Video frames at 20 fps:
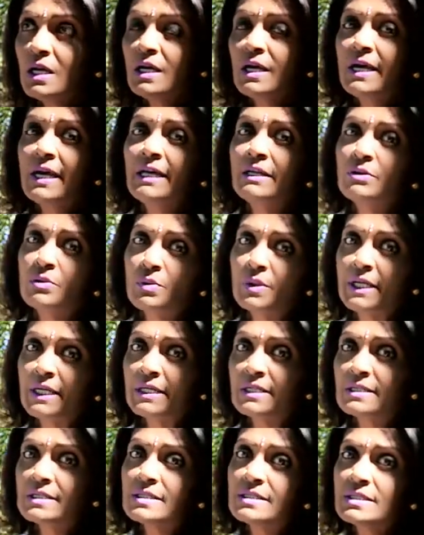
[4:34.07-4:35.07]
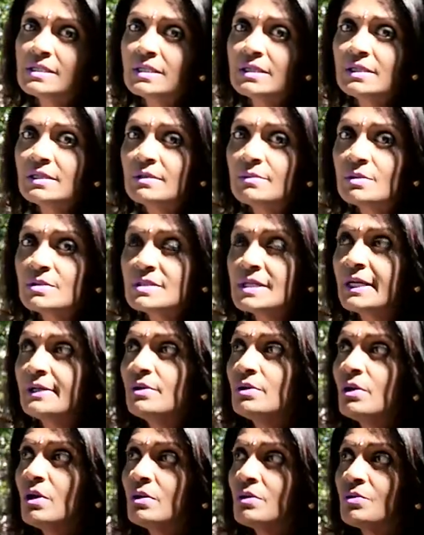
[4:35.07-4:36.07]
and grids. Because I
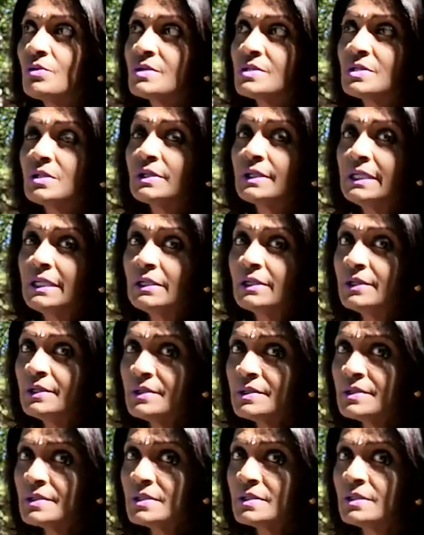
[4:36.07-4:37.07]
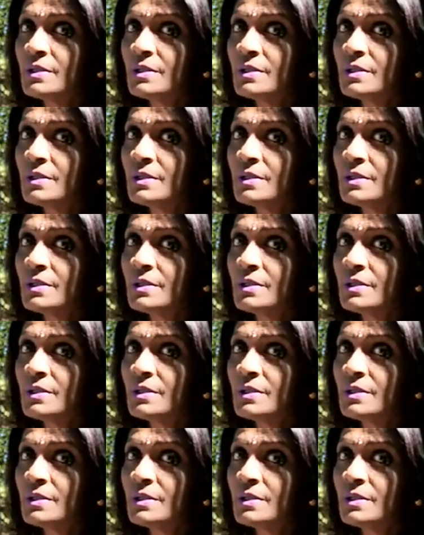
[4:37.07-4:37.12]
know a lot of crystal healers.